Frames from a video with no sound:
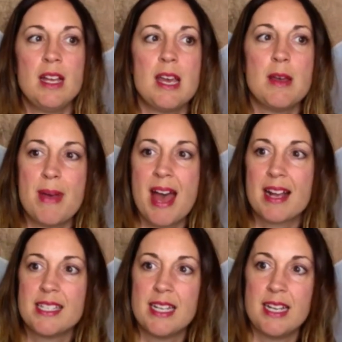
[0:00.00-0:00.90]
get
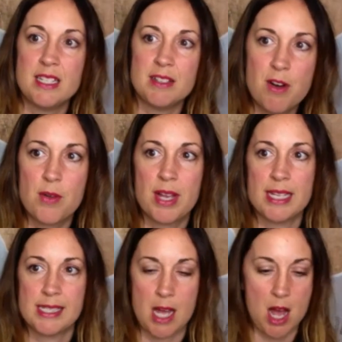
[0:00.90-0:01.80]
back into
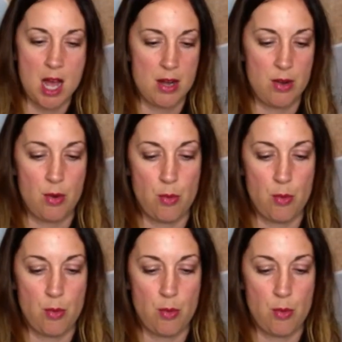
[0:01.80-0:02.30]
focus on